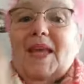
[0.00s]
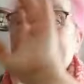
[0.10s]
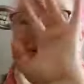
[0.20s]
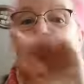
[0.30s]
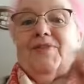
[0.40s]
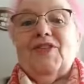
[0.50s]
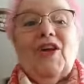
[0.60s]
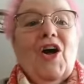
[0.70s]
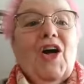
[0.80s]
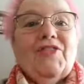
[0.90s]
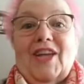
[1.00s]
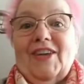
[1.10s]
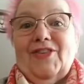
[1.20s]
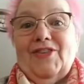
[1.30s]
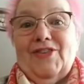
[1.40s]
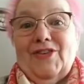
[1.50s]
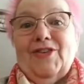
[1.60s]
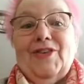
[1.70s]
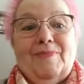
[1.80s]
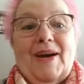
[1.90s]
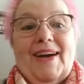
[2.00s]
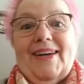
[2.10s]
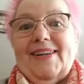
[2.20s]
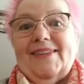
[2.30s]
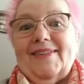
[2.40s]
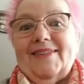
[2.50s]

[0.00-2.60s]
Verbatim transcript: My love to y'all. Talk to you soon. Bye.